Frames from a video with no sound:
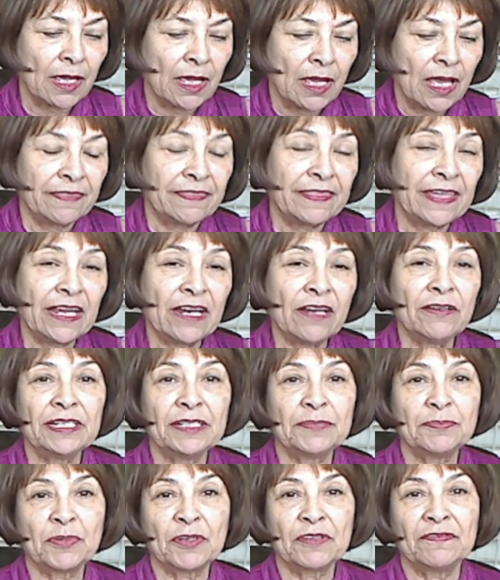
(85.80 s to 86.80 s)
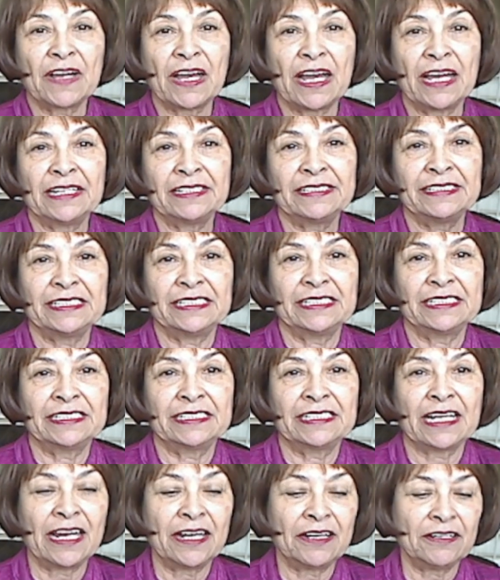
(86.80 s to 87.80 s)
there it provides the
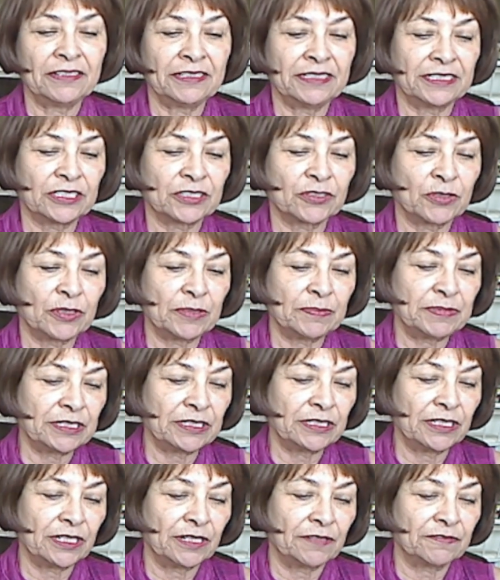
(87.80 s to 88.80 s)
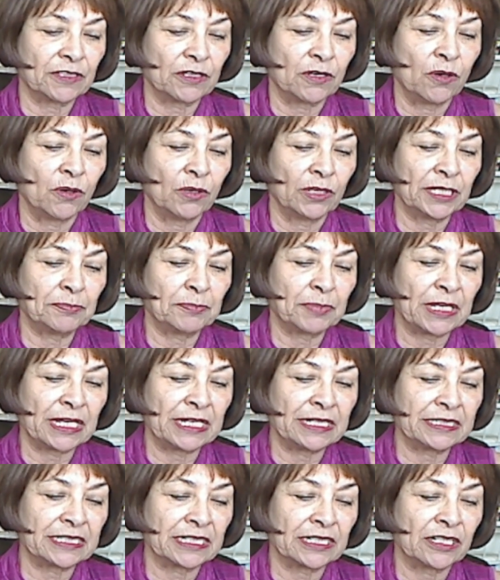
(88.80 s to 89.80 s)
entire description of the holy
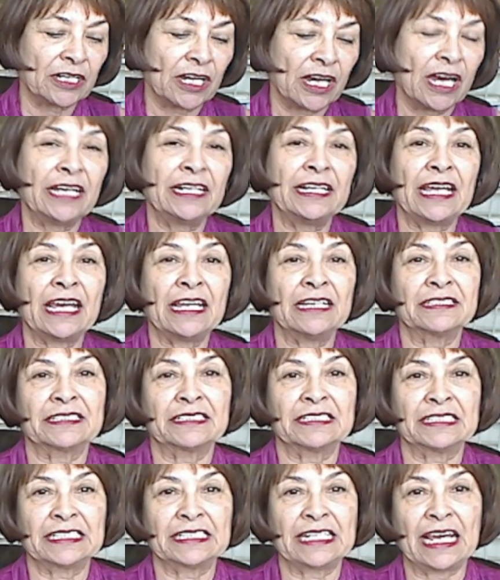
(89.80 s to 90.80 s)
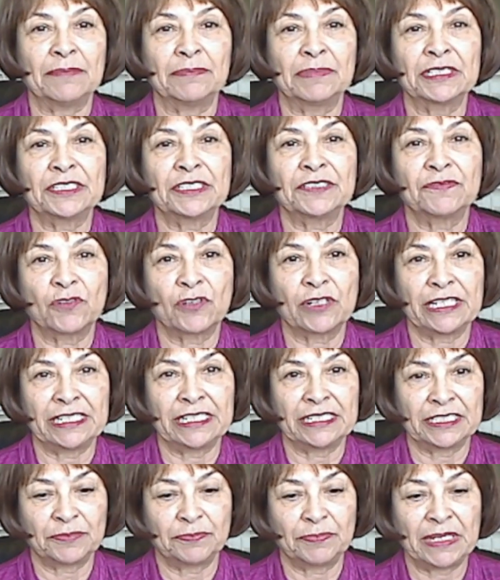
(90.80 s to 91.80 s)
place that God has established for
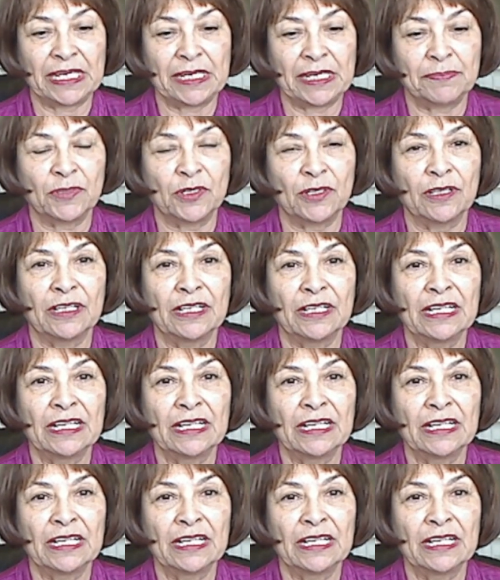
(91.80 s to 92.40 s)
his people.